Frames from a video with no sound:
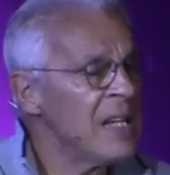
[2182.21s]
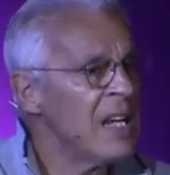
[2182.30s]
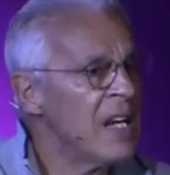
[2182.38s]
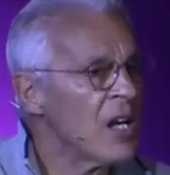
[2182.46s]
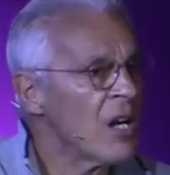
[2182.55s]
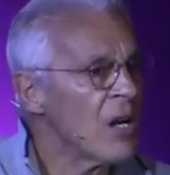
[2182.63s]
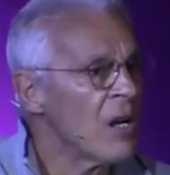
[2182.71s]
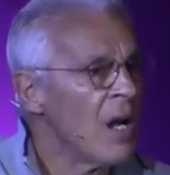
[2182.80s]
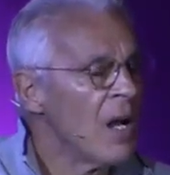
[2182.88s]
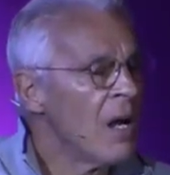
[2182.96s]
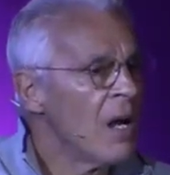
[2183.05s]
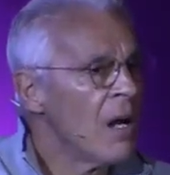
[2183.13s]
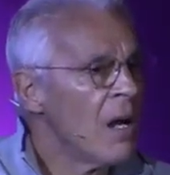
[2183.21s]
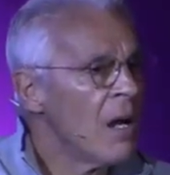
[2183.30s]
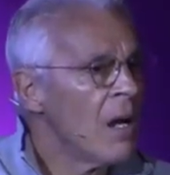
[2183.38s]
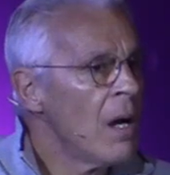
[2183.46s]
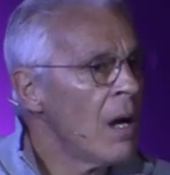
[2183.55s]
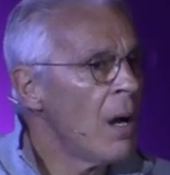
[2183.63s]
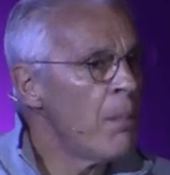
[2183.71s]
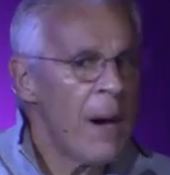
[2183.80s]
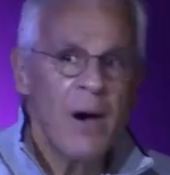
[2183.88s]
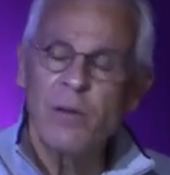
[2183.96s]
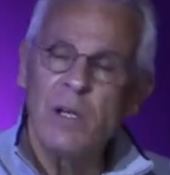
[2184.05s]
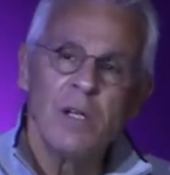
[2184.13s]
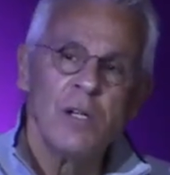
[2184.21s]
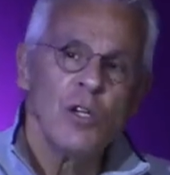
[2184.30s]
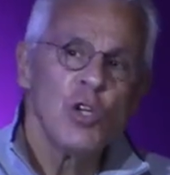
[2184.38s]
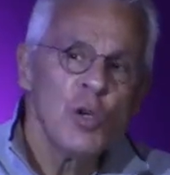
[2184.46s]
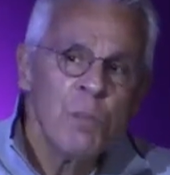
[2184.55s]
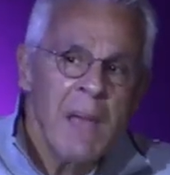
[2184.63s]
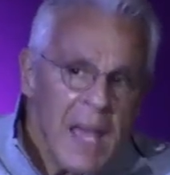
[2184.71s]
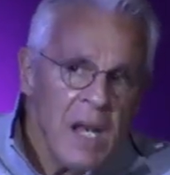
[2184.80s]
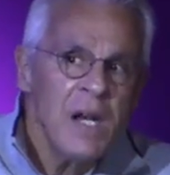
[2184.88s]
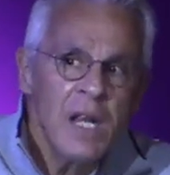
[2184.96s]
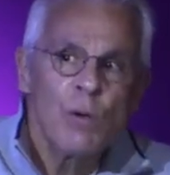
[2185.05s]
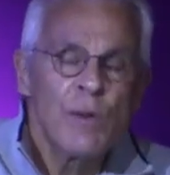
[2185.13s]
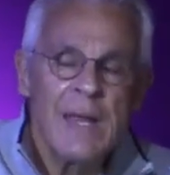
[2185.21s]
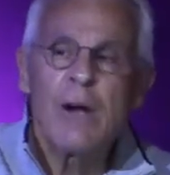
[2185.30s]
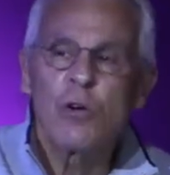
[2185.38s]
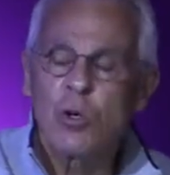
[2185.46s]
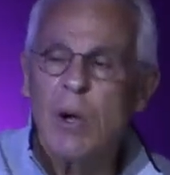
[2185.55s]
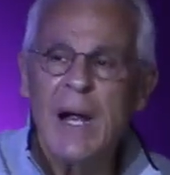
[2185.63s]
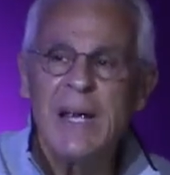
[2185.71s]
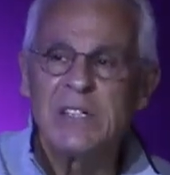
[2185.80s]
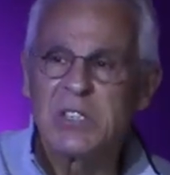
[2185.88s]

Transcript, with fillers: here about humanity without Christ.